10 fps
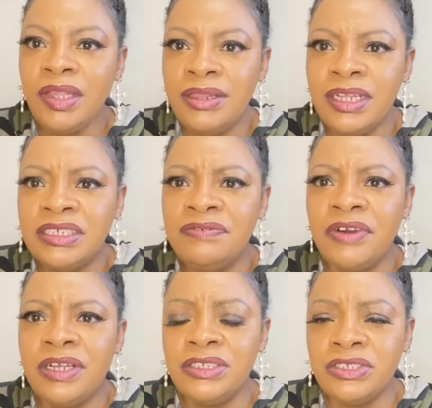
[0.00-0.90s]
the
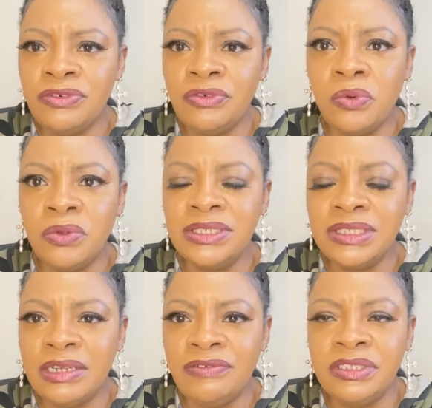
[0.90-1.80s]
different roles,
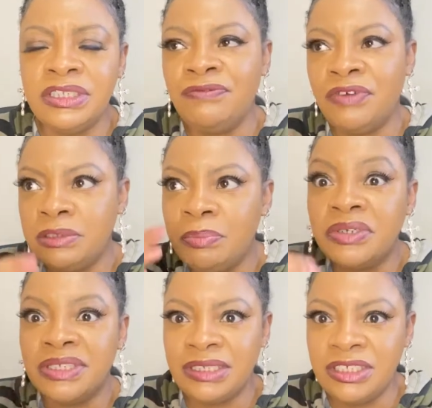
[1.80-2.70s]
the different
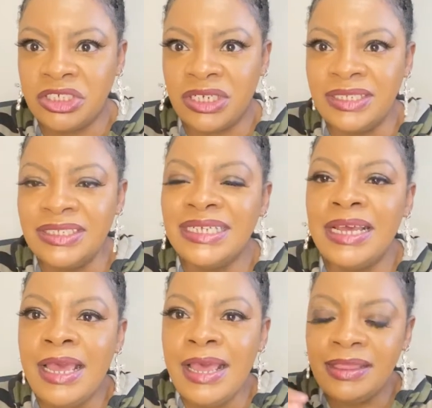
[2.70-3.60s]
positions
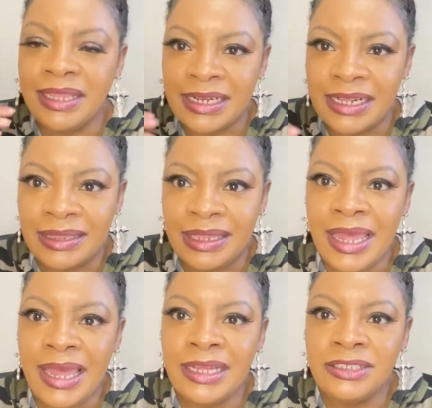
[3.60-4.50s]
that are
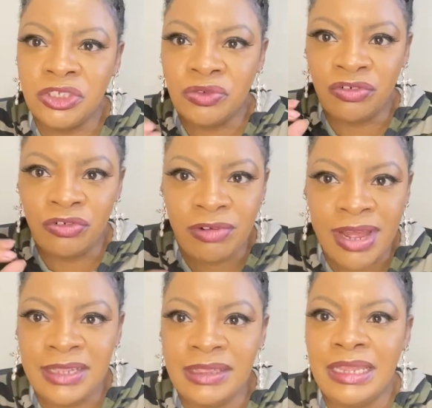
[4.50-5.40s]
there to
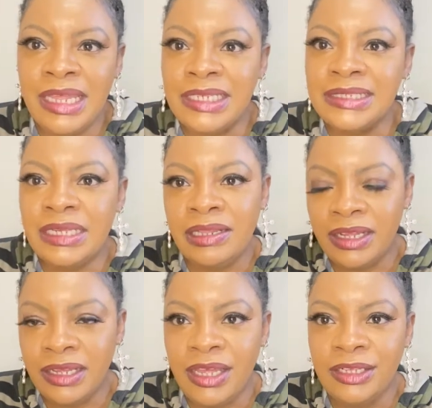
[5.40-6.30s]
run things in the
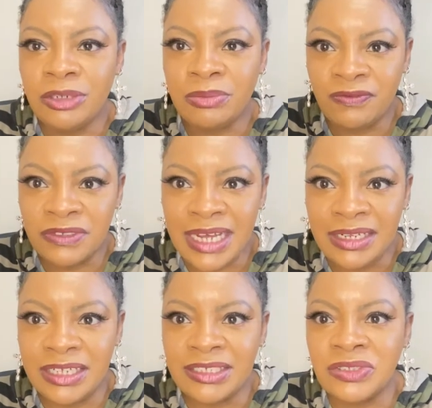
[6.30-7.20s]
kingdom of darkness.